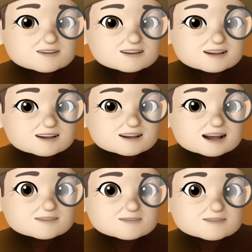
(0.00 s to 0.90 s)

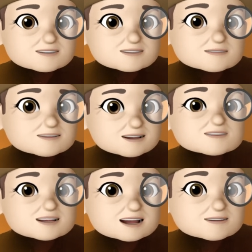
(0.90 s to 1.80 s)
Apple's a big
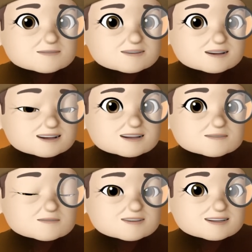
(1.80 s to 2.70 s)
company,
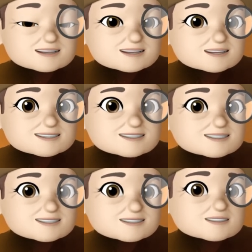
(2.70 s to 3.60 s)
but it
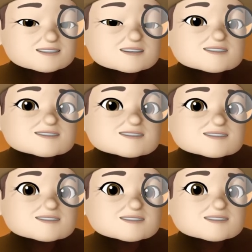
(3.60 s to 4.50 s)
still isn't
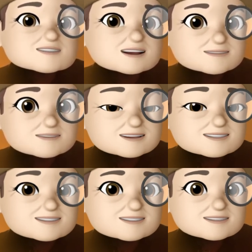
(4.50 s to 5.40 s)

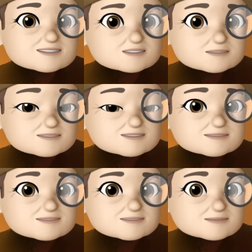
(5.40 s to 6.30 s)
dominant in terms of
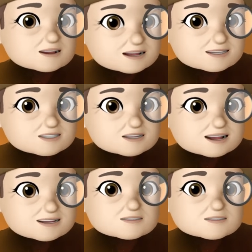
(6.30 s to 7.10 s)
market share.